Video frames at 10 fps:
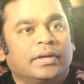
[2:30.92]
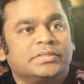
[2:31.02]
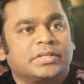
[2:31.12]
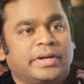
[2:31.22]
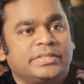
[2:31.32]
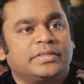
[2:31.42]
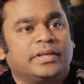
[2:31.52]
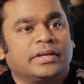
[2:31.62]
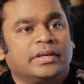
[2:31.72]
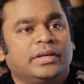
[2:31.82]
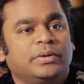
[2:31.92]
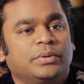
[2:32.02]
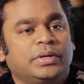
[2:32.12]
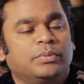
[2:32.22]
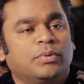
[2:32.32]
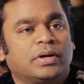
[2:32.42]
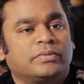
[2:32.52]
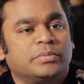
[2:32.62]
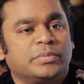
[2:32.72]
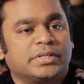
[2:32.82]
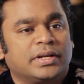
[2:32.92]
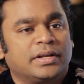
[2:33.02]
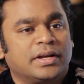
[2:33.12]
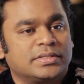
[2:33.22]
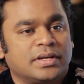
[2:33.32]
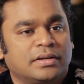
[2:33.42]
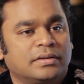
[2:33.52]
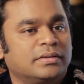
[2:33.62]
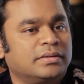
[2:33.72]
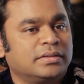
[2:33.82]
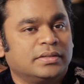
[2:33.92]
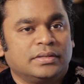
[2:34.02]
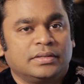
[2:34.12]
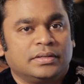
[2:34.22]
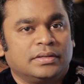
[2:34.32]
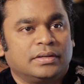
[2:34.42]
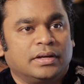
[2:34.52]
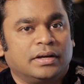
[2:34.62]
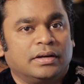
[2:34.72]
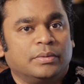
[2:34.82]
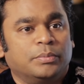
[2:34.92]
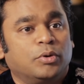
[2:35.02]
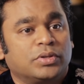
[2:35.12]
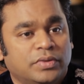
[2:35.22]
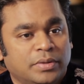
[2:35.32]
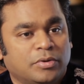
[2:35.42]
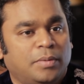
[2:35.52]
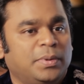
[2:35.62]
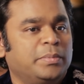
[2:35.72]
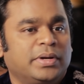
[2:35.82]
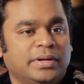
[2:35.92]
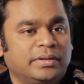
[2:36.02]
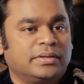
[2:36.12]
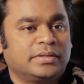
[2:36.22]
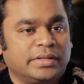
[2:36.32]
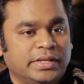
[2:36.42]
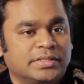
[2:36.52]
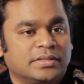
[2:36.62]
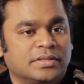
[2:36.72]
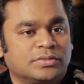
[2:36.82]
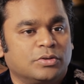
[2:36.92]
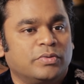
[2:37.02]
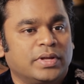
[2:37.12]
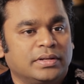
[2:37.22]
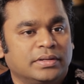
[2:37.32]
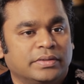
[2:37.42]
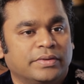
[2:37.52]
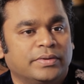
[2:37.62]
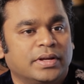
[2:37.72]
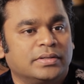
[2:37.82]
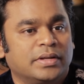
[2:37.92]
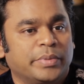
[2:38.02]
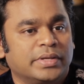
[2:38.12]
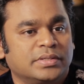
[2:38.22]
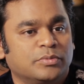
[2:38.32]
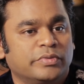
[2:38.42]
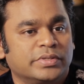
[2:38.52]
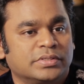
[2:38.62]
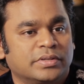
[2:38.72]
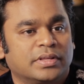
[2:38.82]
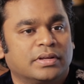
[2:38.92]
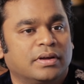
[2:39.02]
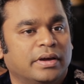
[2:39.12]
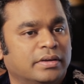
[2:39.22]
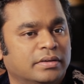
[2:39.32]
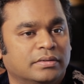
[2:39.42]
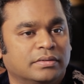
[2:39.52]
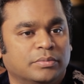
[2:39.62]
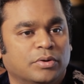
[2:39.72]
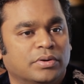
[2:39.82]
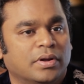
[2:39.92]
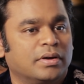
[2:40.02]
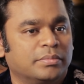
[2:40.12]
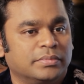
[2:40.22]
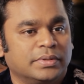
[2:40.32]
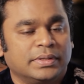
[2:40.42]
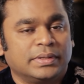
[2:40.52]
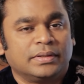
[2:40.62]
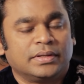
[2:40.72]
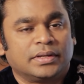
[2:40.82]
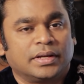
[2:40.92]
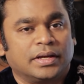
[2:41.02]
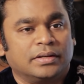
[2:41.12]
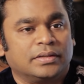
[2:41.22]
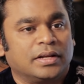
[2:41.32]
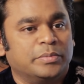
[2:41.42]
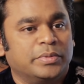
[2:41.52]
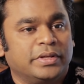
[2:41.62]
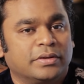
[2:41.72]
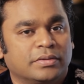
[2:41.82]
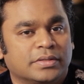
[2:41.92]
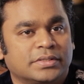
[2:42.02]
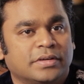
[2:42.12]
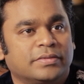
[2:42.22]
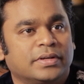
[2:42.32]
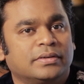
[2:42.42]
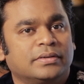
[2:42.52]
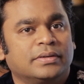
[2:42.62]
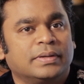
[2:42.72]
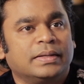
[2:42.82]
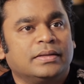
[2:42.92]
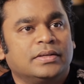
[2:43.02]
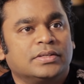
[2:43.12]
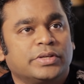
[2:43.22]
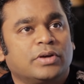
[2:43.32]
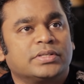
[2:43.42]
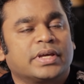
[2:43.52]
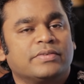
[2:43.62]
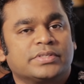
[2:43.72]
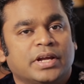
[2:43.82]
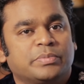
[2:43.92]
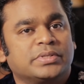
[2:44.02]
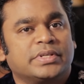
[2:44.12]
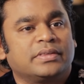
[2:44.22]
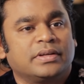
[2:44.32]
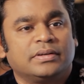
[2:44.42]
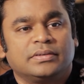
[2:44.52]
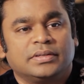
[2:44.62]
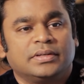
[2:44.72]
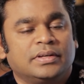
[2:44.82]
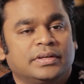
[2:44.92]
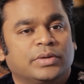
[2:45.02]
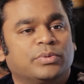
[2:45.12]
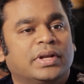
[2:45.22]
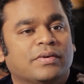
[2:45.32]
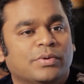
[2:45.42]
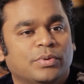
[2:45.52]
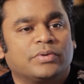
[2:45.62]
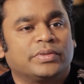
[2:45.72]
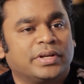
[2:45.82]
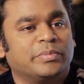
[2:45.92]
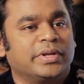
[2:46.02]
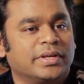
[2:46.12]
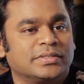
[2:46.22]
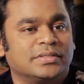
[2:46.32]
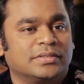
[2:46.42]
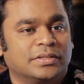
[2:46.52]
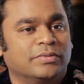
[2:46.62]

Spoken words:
It's a crazy thing. He worked with Mr. Ilaiyaraaja, and both of them complimented each other so well. They've done amazing movies together, Nayak and Maunaragam and Thalapathy and all this stuff. And so he also gave a statement saying that he would never work with anybody else in the